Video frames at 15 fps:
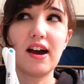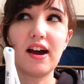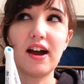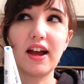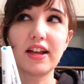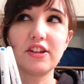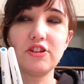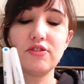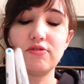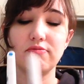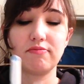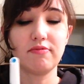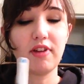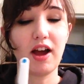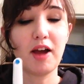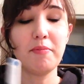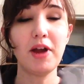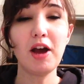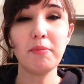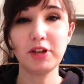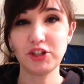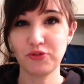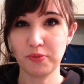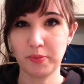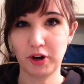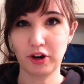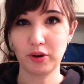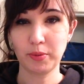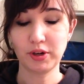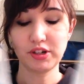I'm not much of a
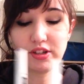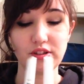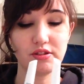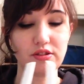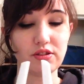marker person,